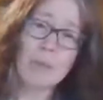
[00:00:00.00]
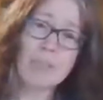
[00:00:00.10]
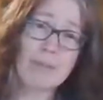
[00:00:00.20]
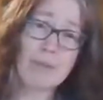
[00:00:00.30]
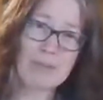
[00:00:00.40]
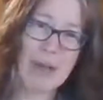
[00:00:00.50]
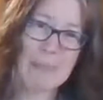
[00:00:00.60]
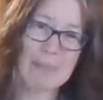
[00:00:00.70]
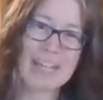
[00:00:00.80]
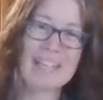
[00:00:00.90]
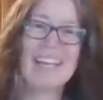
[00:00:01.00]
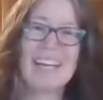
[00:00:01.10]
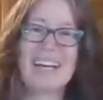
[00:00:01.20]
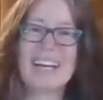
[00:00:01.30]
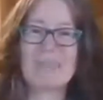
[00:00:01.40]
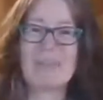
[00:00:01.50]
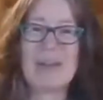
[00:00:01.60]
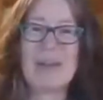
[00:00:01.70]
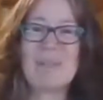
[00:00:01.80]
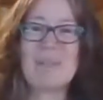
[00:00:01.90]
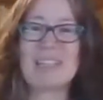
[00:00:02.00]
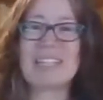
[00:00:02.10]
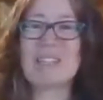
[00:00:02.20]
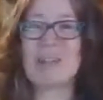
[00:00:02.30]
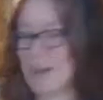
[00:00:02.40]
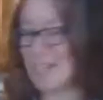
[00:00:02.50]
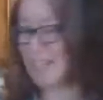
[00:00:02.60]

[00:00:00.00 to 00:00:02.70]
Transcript: of happening. But these are great things